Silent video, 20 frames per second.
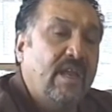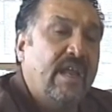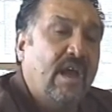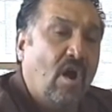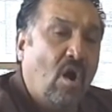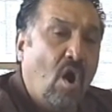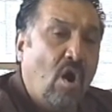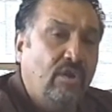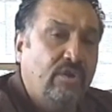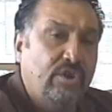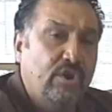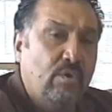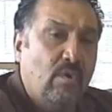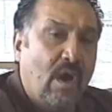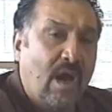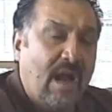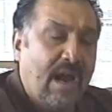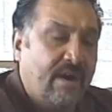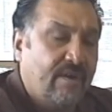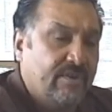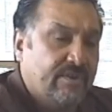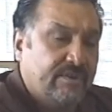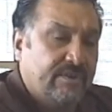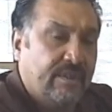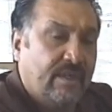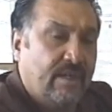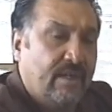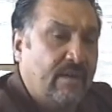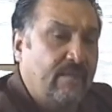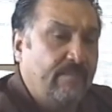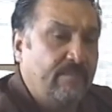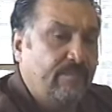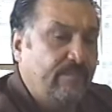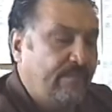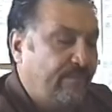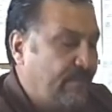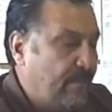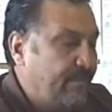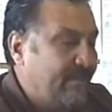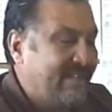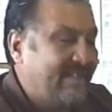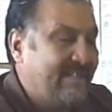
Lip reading: Yeah, all new hires from the